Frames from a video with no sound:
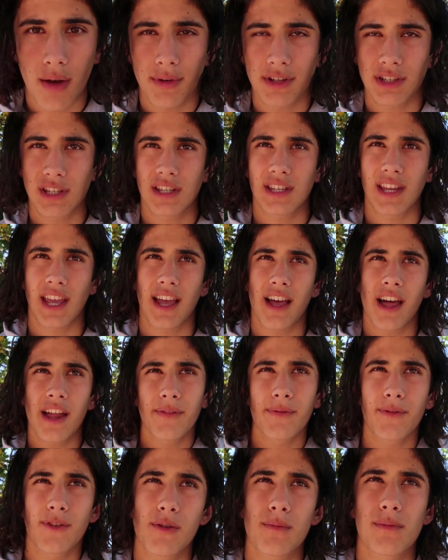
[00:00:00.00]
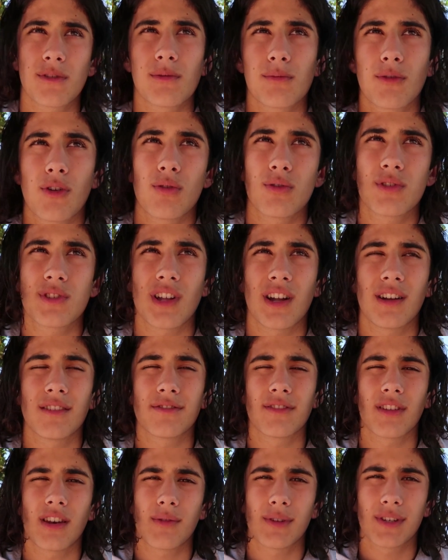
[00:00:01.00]
I went to town, filmed some cool
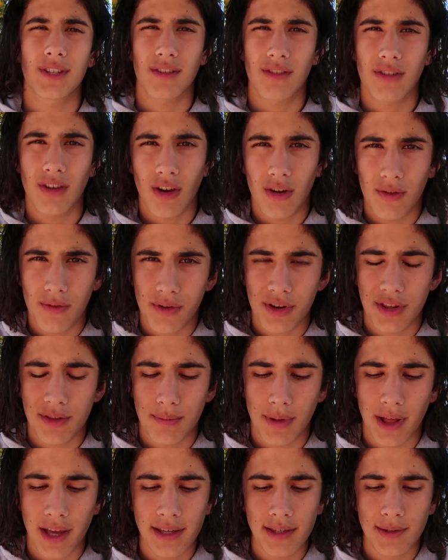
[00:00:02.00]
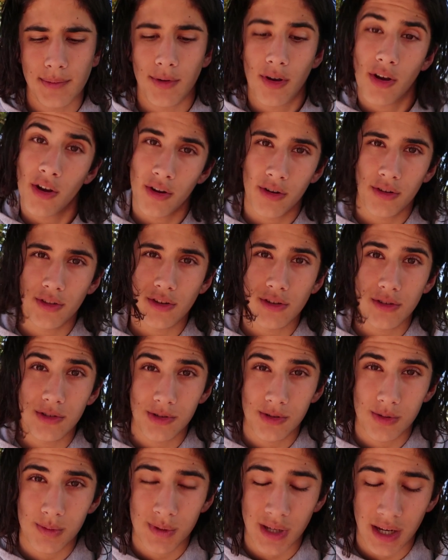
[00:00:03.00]
stuff, then I went to the girlfriend's place, put her on the
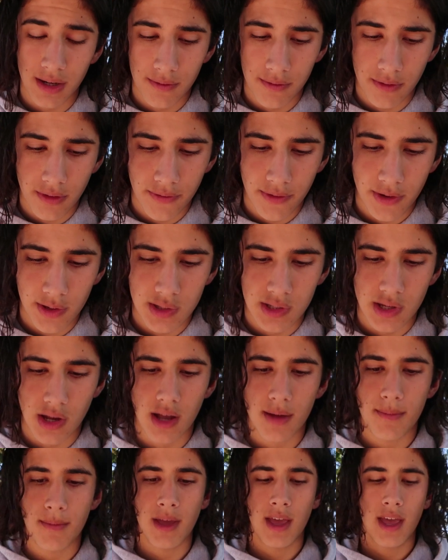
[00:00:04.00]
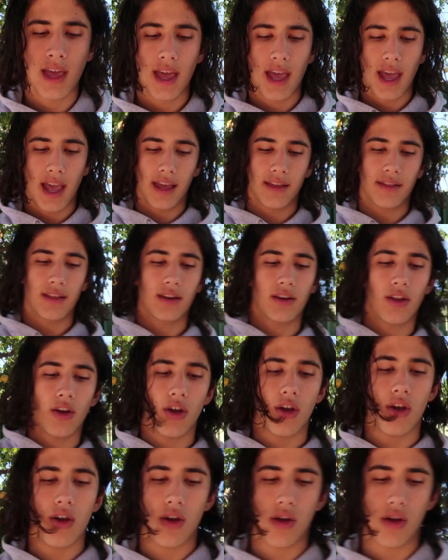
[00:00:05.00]
YouTube channel for the first time, and then
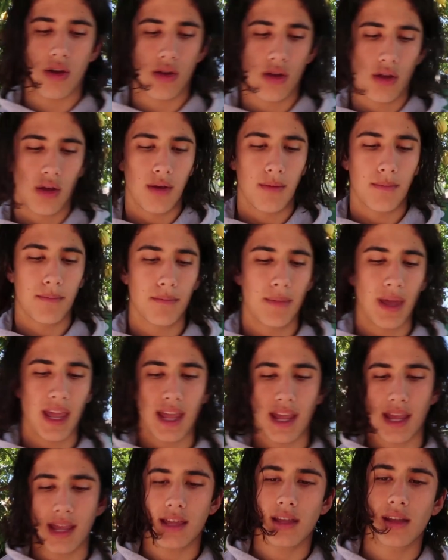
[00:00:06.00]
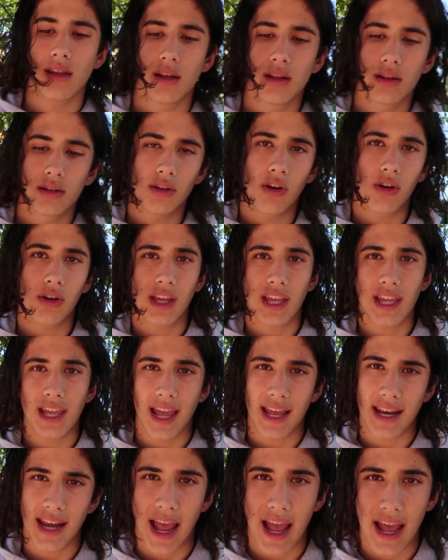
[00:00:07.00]
her, me,
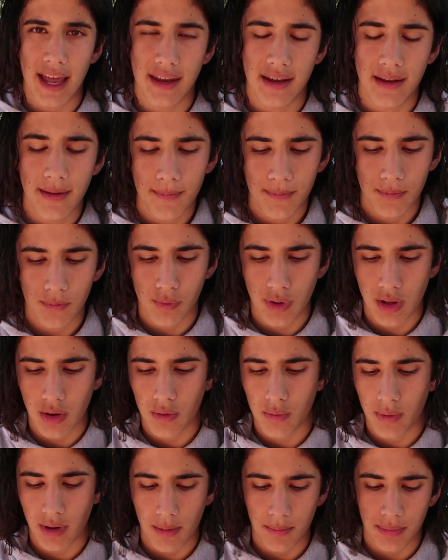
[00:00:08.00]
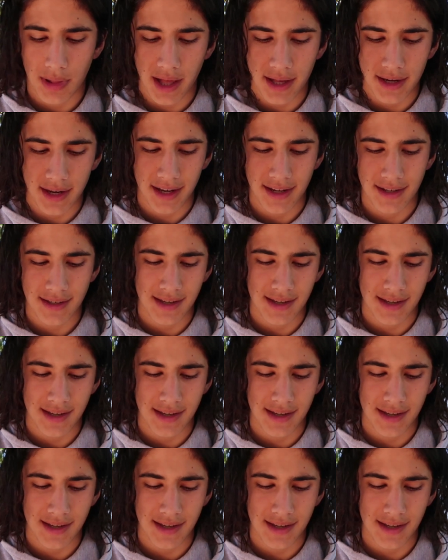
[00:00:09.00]
Lockie and Hannah, we all went and played a